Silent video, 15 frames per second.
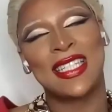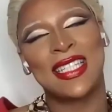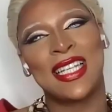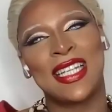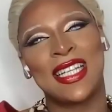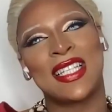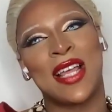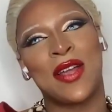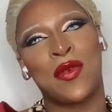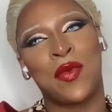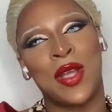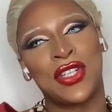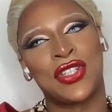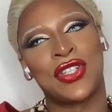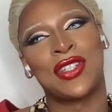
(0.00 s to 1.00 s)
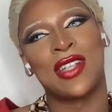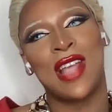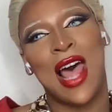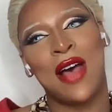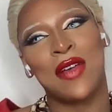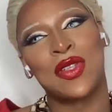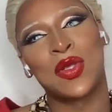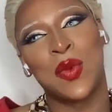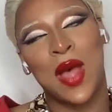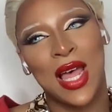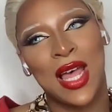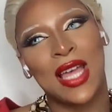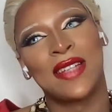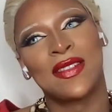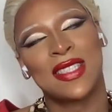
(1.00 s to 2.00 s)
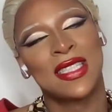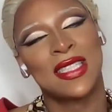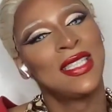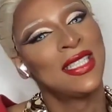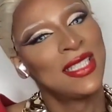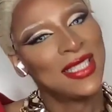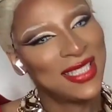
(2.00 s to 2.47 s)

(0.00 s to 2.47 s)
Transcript: I see us like rich housewives.